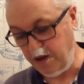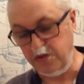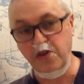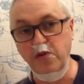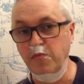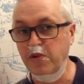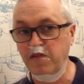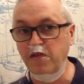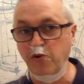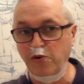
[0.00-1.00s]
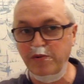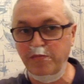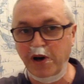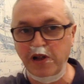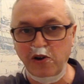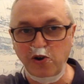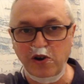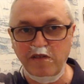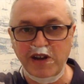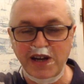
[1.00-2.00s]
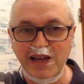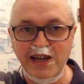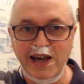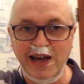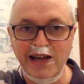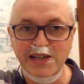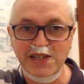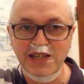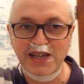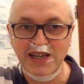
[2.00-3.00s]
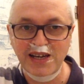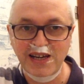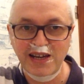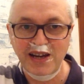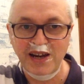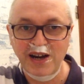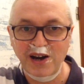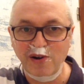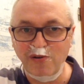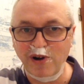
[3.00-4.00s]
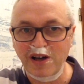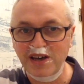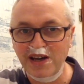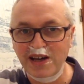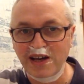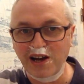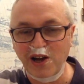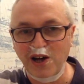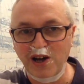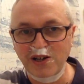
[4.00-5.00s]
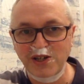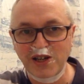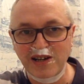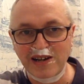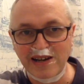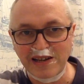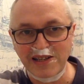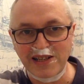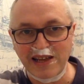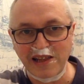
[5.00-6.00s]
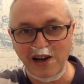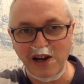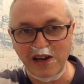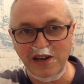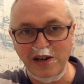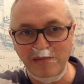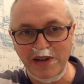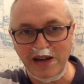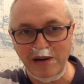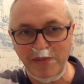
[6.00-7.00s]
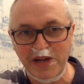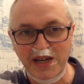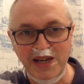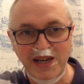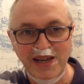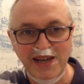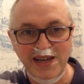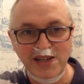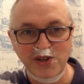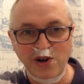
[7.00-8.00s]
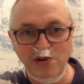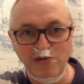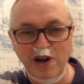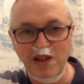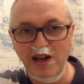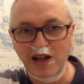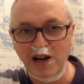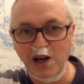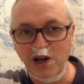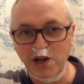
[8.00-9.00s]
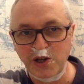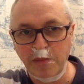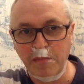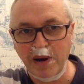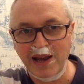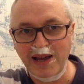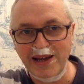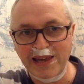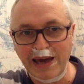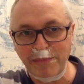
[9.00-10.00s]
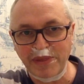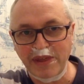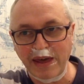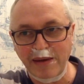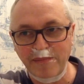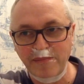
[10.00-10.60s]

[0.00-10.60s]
Don't be fooled by the look of it. It has rather a large, let's let the light calm down a bit, it's got rather a large blade gap there,